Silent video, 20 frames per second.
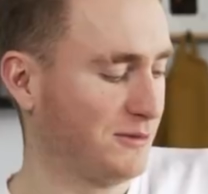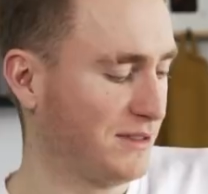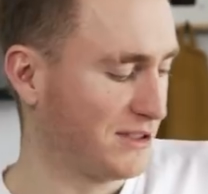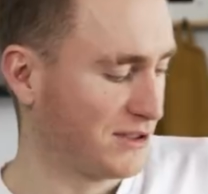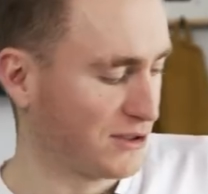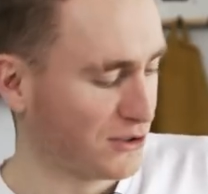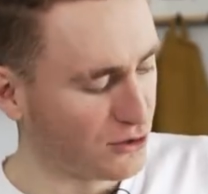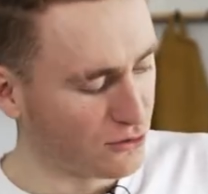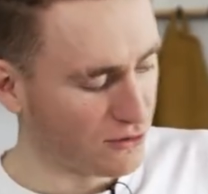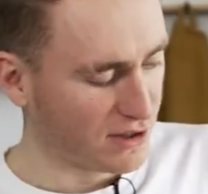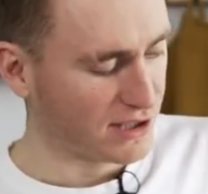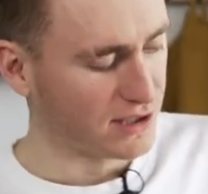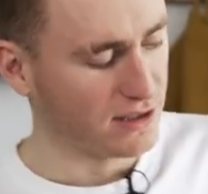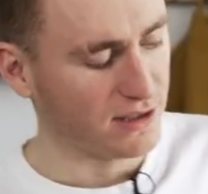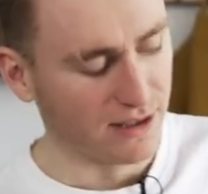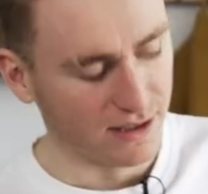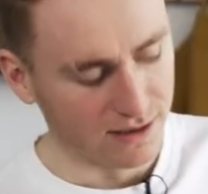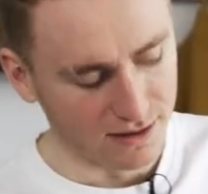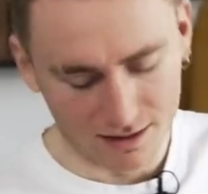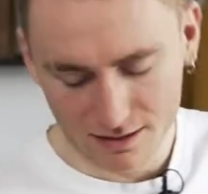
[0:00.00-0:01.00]
You need to
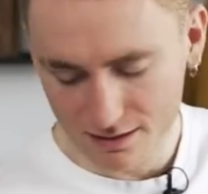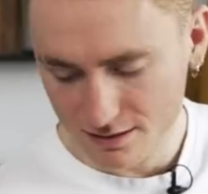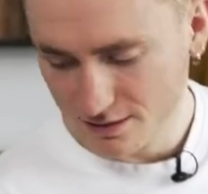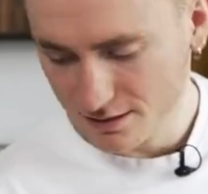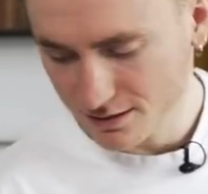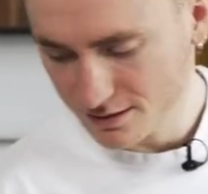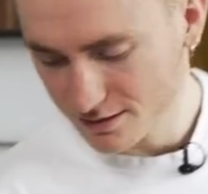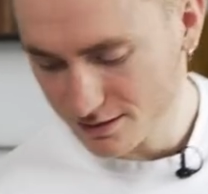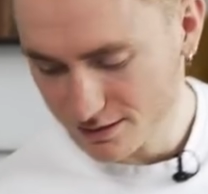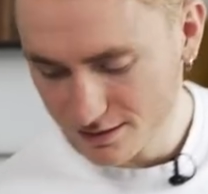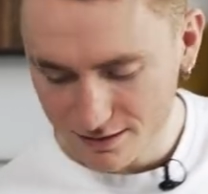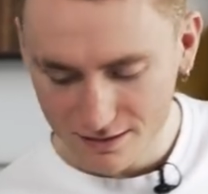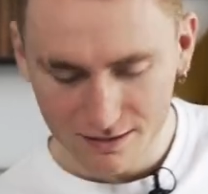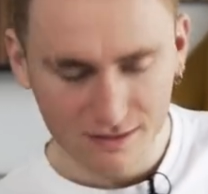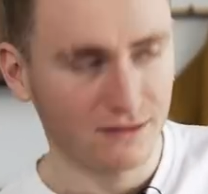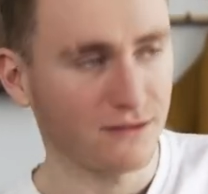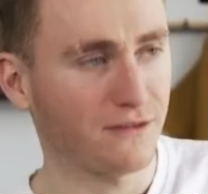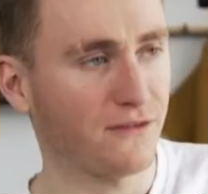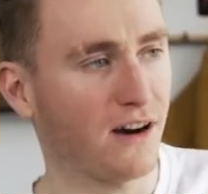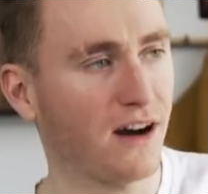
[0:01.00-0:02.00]
christen it in the
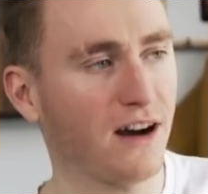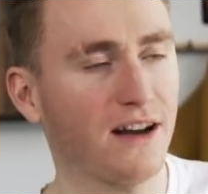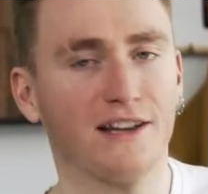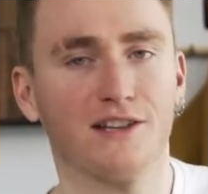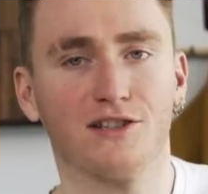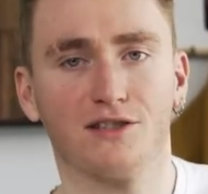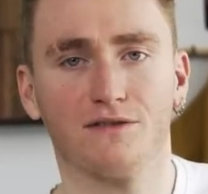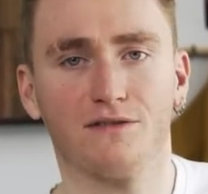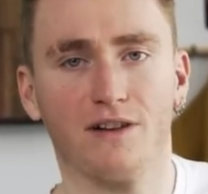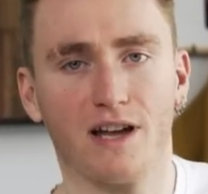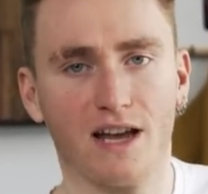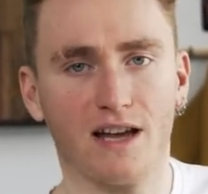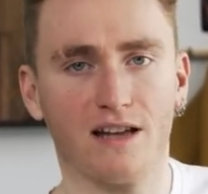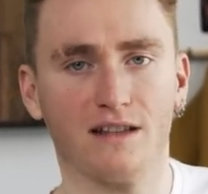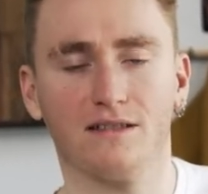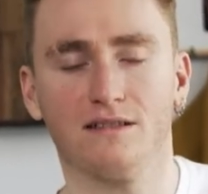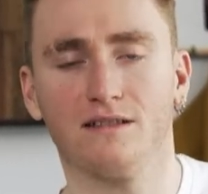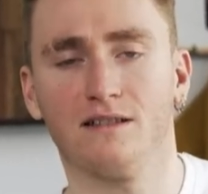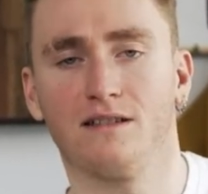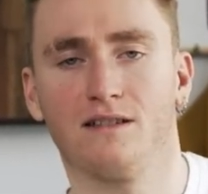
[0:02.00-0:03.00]
fires of
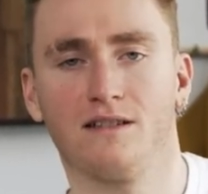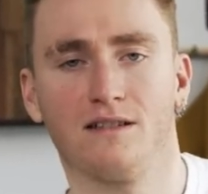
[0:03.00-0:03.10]
hell.